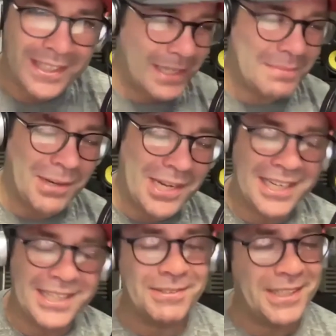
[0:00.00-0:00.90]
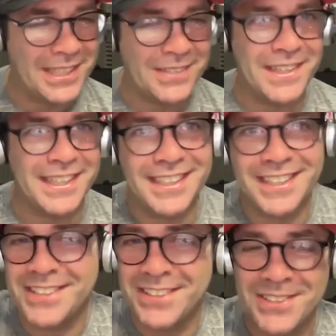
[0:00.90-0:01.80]
Let's break into it now, mate.
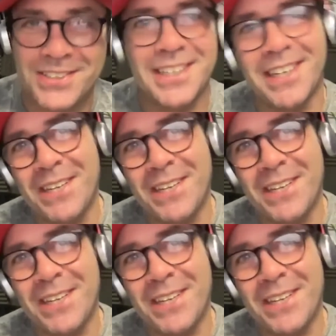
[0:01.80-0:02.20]
Let's just do that,